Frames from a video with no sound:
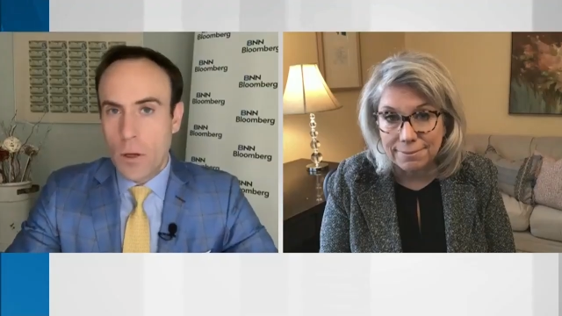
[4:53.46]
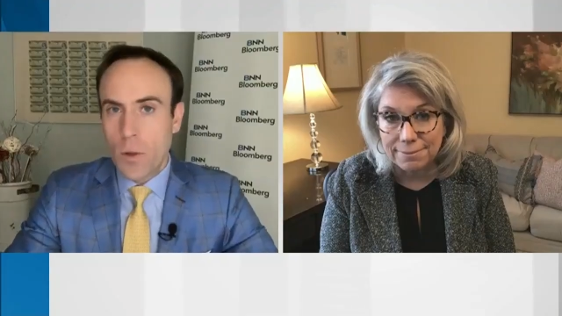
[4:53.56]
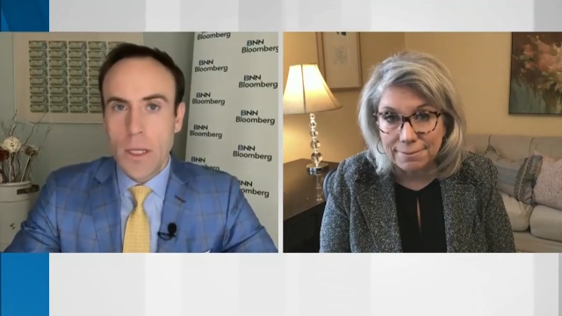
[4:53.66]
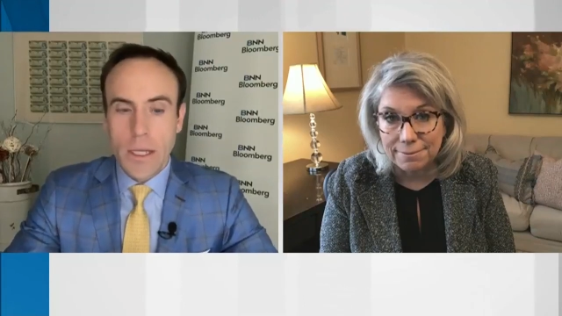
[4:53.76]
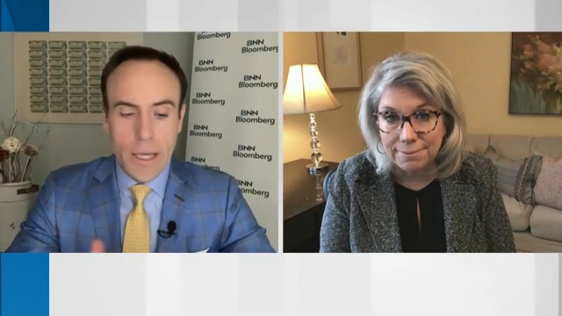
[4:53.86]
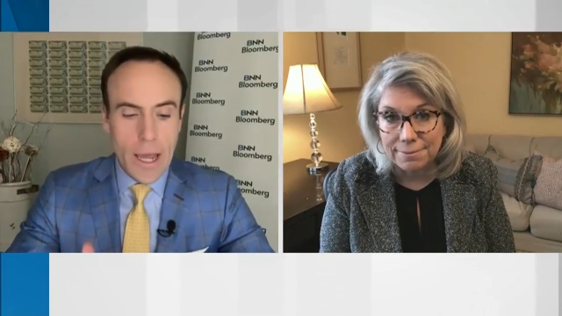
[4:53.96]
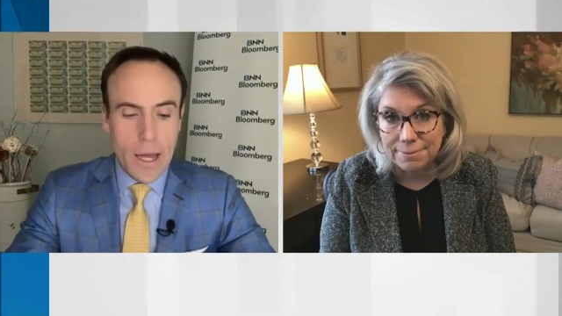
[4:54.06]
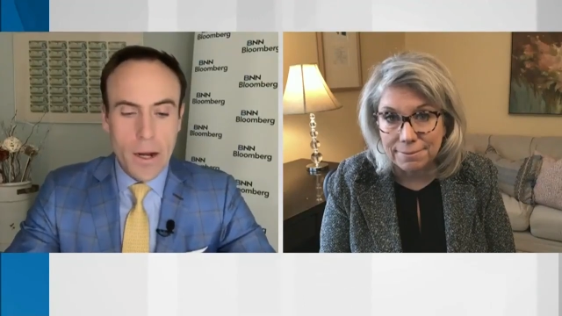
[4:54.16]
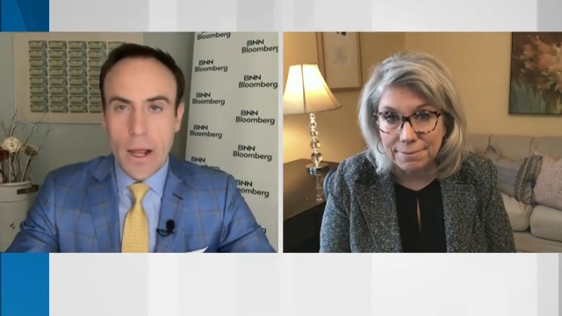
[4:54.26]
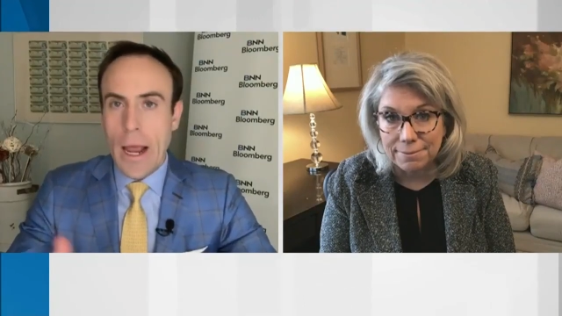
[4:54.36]
Speaker 1: literally
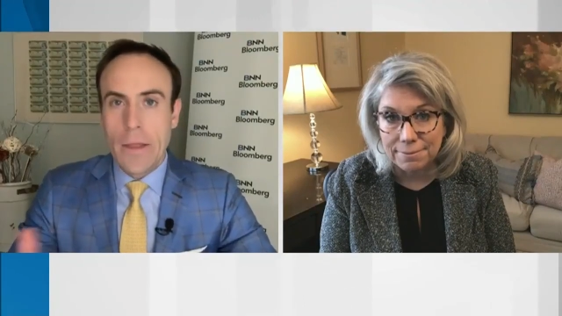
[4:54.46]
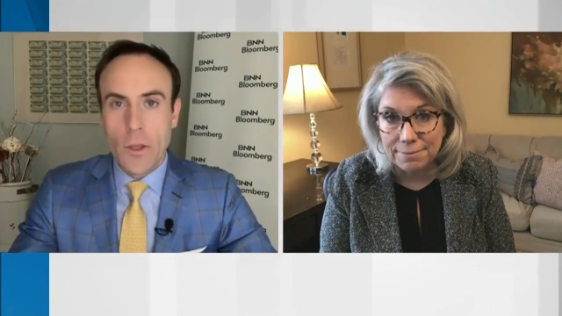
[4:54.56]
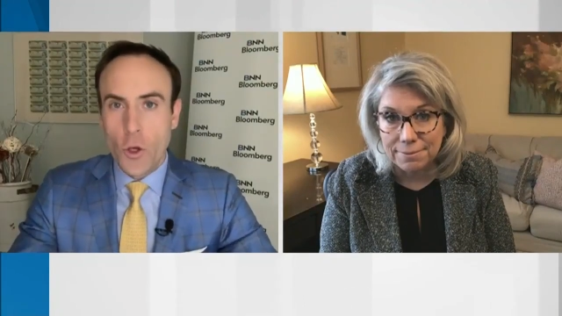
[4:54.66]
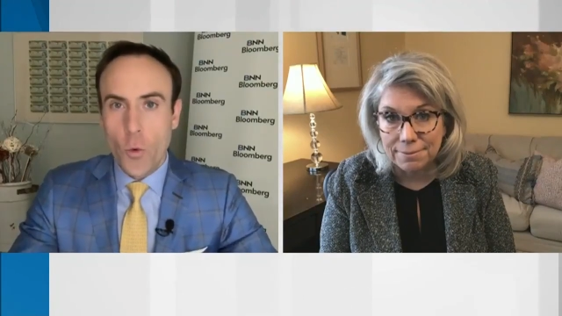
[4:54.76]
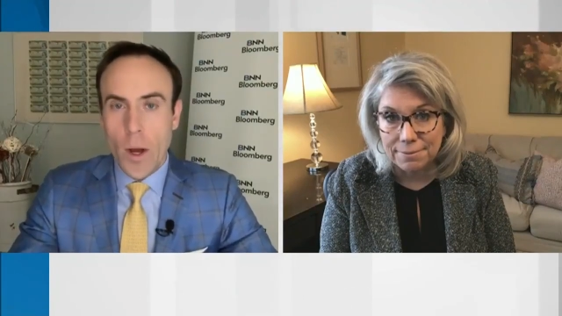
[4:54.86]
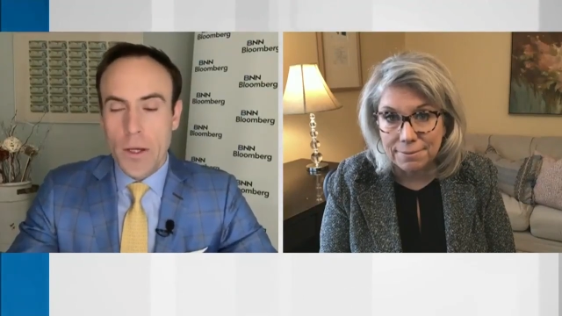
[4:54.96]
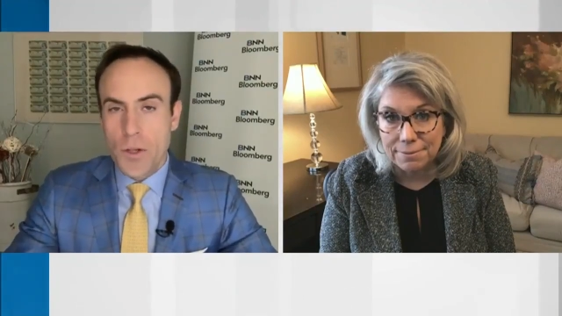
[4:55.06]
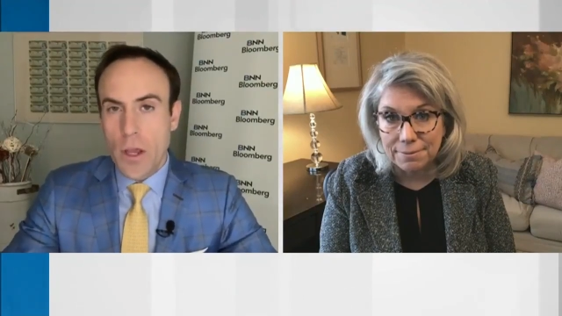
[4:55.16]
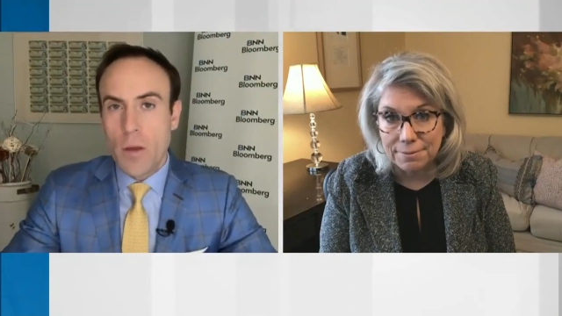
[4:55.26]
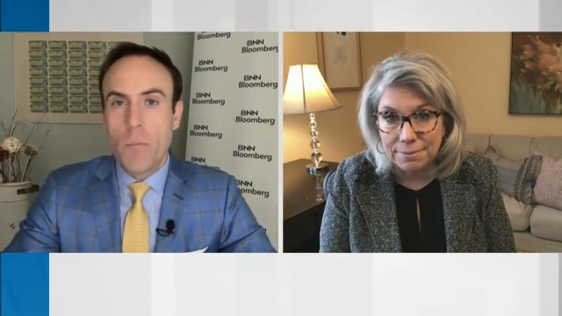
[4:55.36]
Canada and the
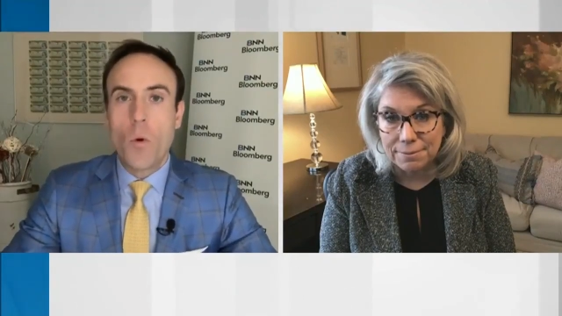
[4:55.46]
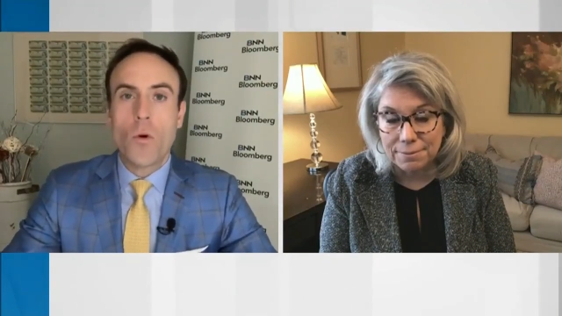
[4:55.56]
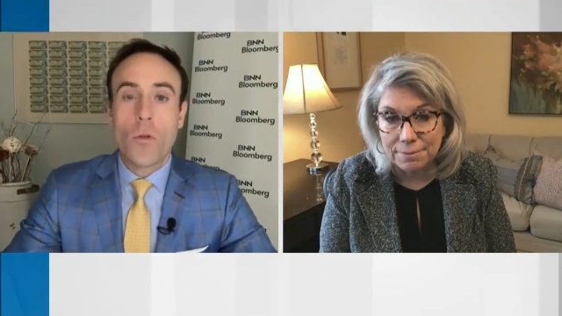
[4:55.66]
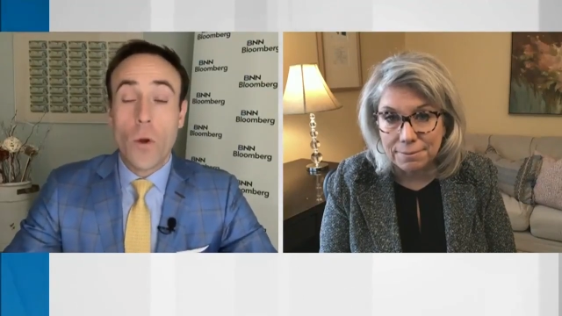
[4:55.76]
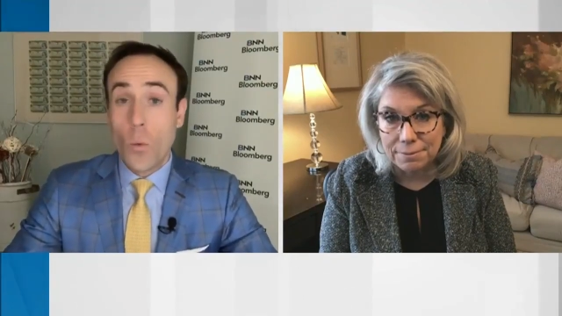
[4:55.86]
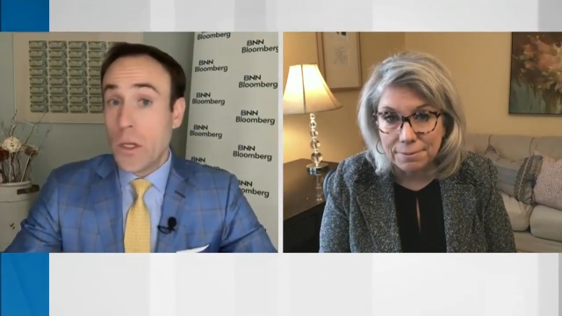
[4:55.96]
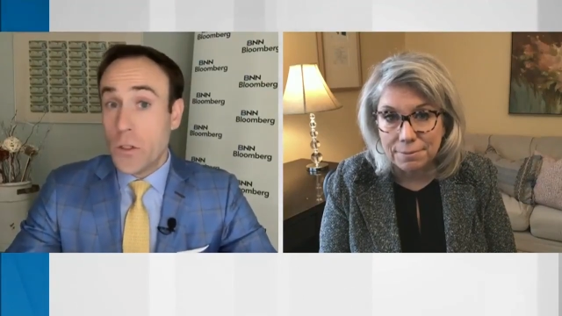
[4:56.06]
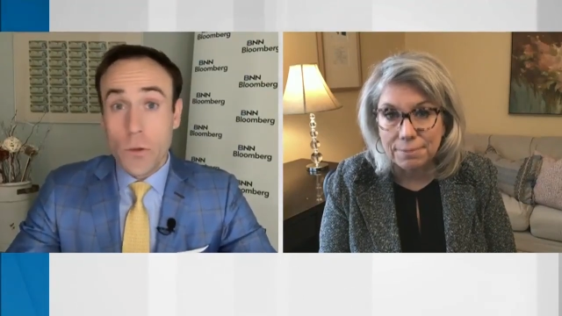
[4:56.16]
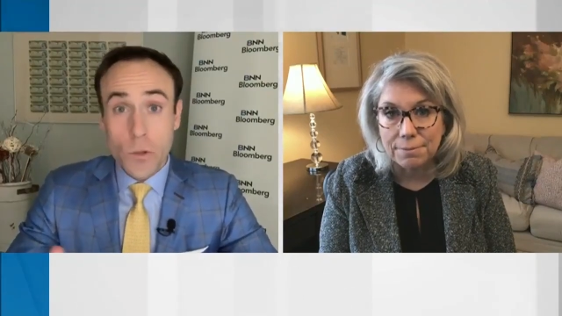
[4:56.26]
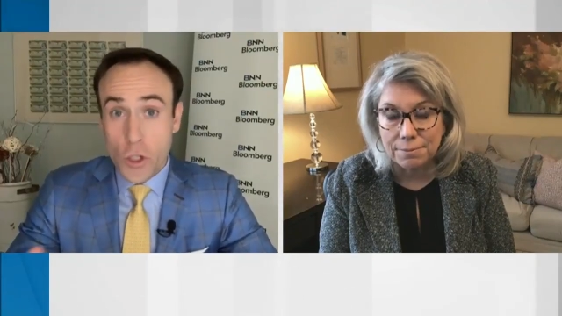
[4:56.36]
U.S. and the border that we
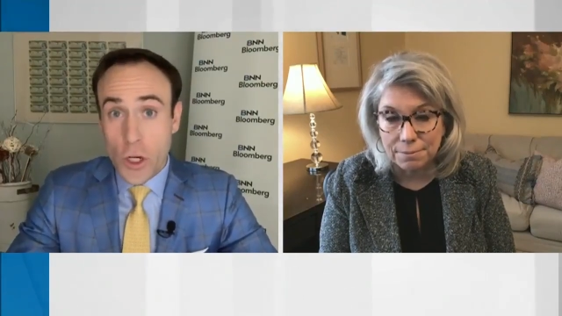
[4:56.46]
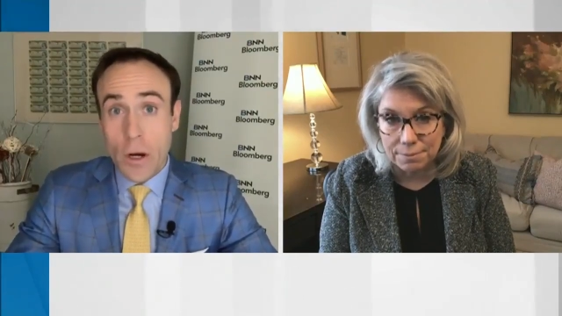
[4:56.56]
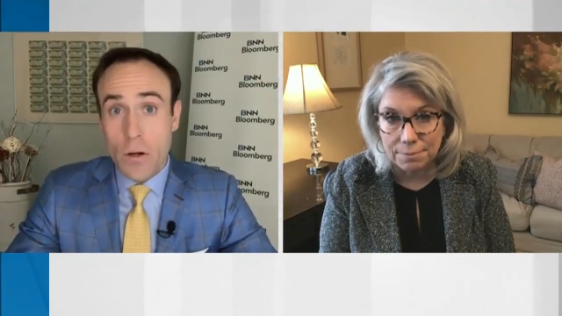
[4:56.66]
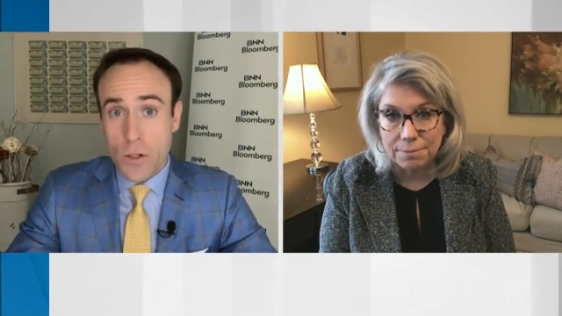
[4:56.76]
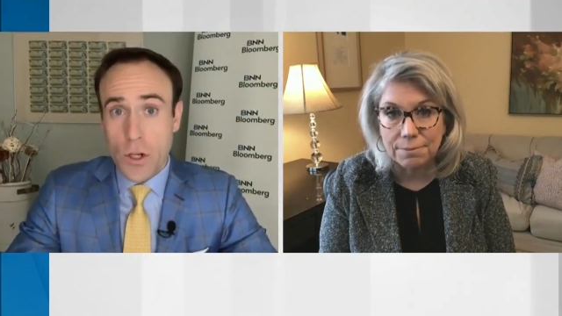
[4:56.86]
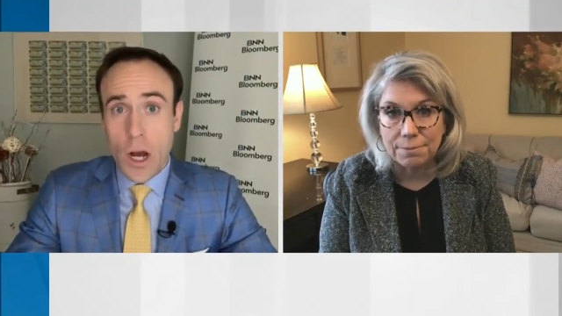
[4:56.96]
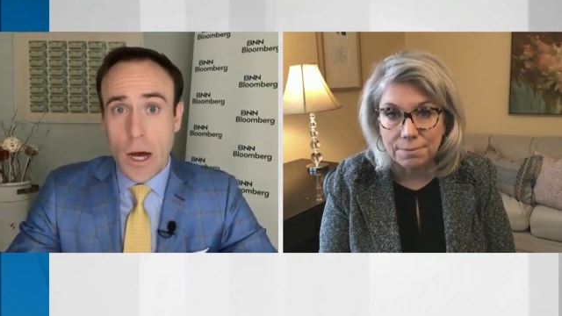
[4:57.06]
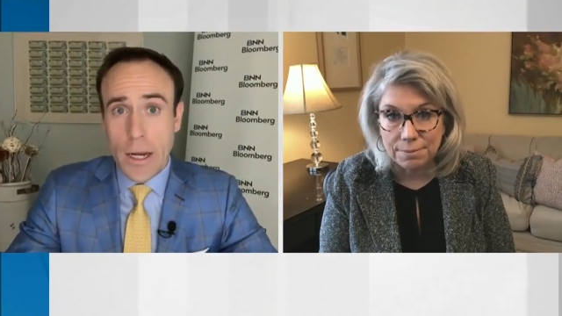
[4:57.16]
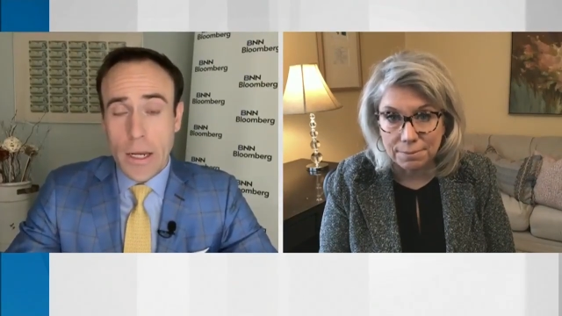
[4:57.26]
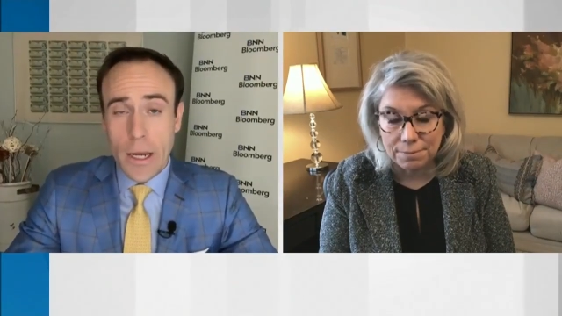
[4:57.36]
do share,
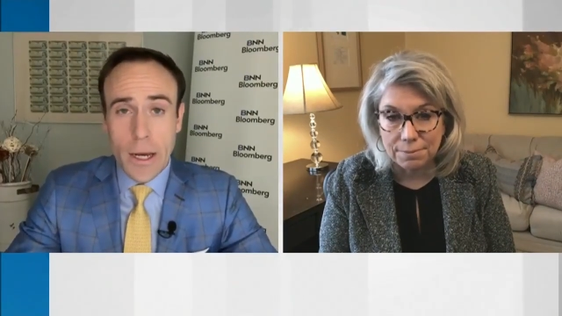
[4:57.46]
Scotty.